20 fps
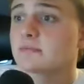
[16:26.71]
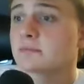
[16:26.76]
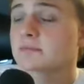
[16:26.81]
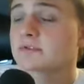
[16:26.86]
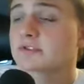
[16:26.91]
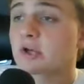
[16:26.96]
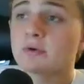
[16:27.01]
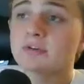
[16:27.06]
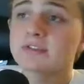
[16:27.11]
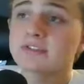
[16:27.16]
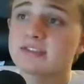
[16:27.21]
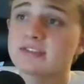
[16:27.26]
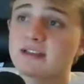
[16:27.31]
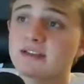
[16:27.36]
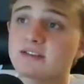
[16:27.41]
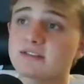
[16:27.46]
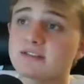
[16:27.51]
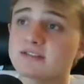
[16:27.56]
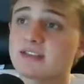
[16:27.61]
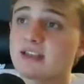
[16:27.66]
So is San
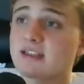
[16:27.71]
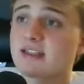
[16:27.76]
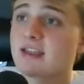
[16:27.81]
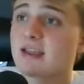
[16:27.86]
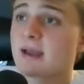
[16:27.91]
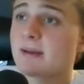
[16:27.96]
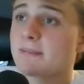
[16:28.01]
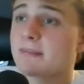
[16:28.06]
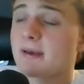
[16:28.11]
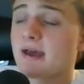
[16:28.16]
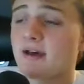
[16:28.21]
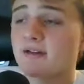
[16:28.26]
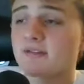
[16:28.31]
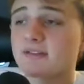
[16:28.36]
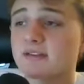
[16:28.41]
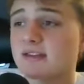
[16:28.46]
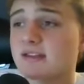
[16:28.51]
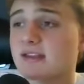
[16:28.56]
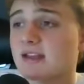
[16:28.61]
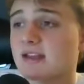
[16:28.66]
Diego State. They got
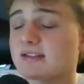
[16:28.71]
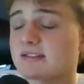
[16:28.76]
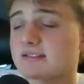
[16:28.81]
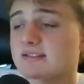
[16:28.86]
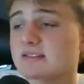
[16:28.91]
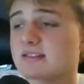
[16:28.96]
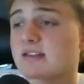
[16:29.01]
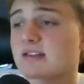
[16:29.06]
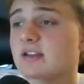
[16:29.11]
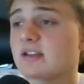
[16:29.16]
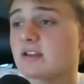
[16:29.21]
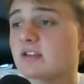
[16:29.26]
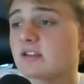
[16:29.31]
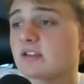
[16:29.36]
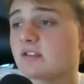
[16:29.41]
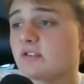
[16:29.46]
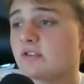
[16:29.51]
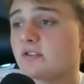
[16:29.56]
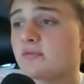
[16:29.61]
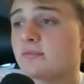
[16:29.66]
pounded against
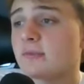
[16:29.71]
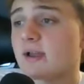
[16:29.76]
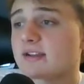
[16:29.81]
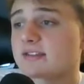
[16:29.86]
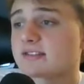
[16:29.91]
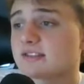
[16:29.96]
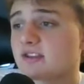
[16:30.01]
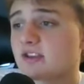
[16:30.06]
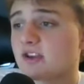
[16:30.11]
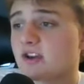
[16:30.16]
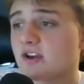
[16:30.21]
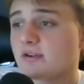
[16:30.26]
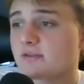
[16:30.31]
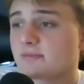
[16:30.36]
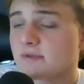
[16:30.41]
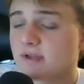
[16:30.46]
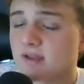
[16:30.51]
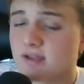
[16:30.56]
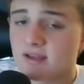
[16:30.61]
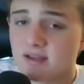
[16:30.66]
New Mexico.